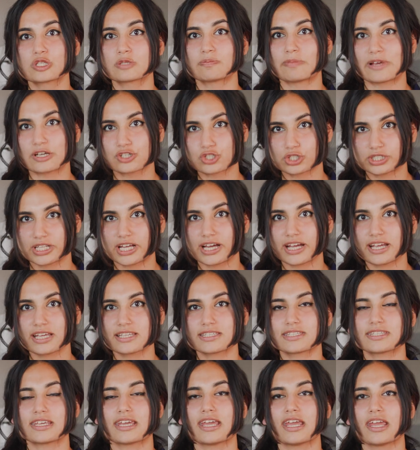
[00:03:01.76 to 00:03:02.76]

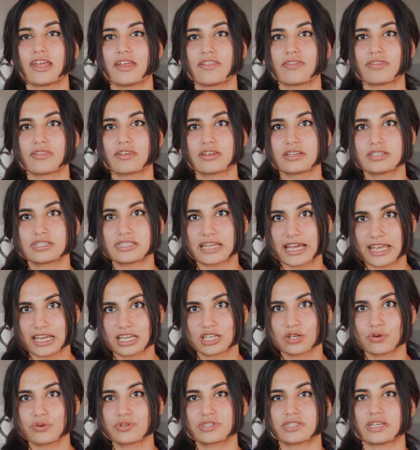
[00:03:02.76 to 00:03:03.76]
specialize in
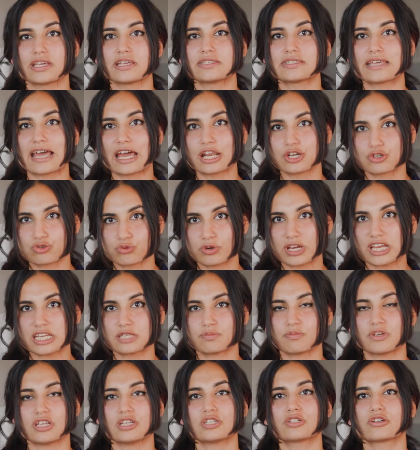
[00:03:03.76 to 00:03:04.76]
diagnosis and
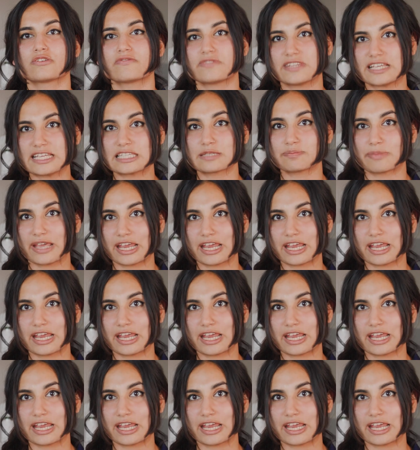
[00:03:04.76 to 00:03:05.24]
treatment of these